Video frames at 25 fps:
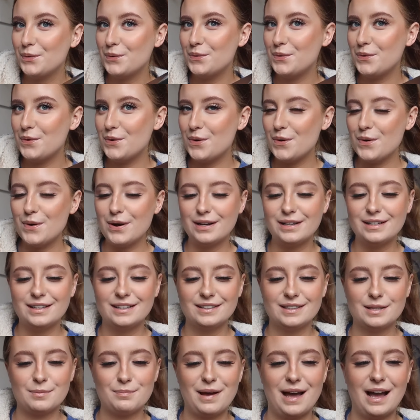Ooh,
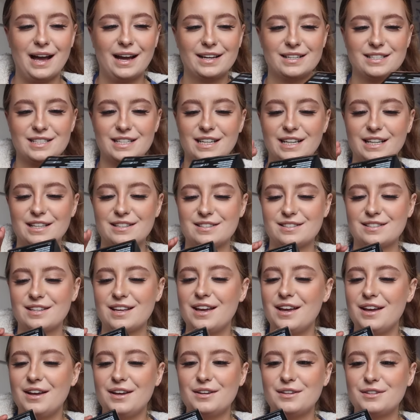the packaging is
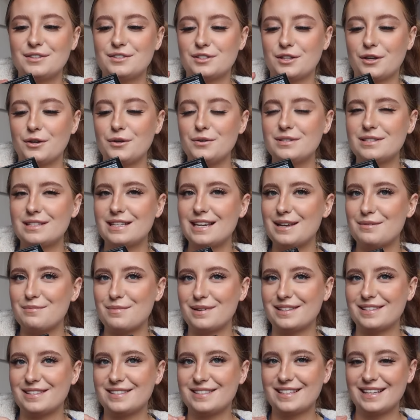so slim
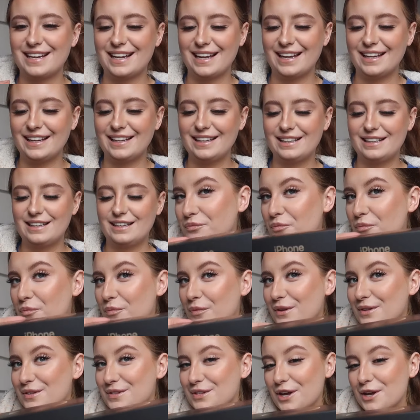and sleek.
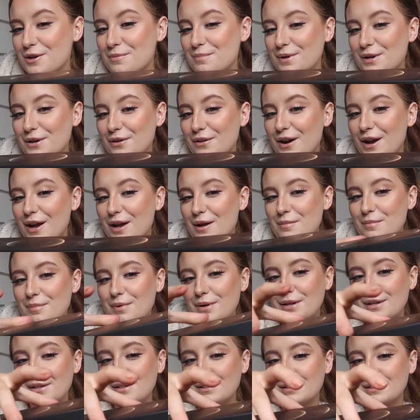Let's open her up.